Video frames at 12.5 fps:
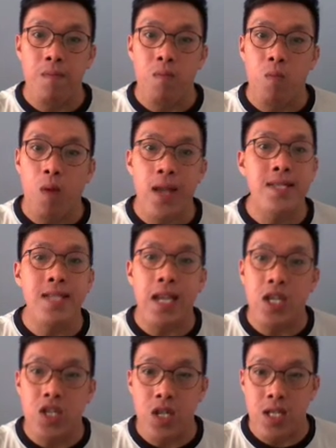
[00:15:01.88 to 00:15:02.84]
one
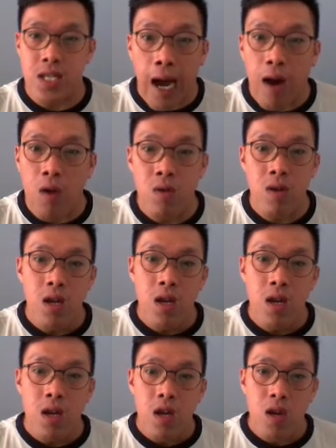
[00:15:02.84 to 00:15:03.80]
station down,
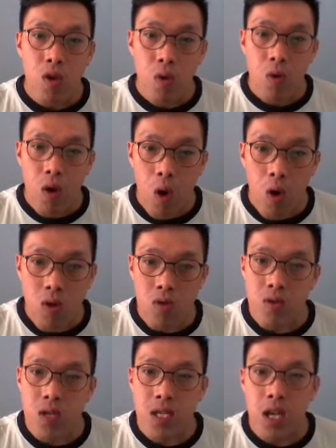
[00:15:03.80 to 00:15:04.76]
you will go to
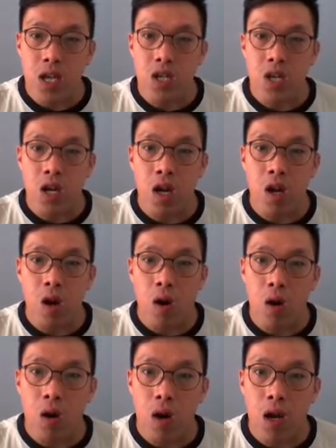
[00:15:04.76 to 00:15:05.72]
this station
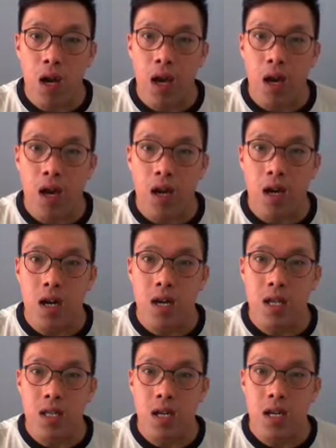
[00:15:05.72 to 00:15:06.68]
called
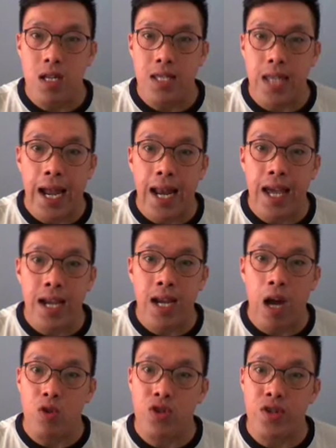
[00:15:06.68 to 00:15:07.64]
the Thailand
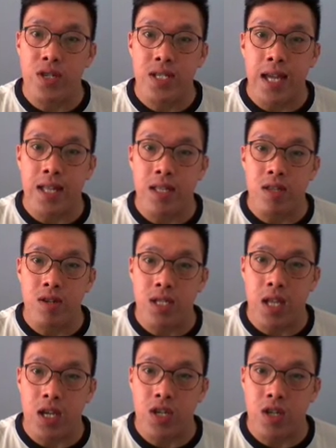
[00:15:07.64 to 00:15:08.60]
Cultural Center
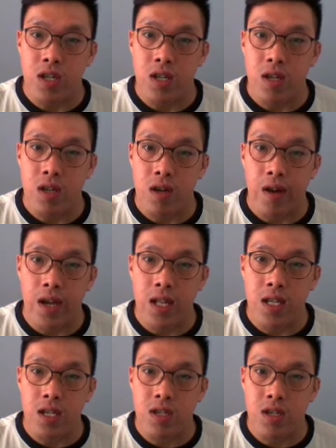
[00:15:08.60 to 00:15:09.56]
station. All right,
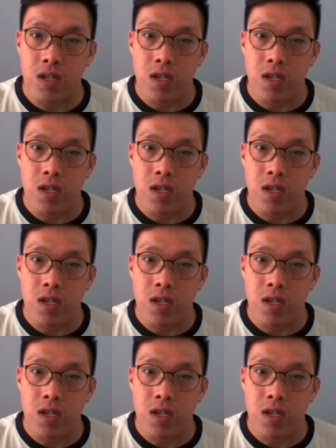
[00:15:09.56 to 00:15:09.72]
this is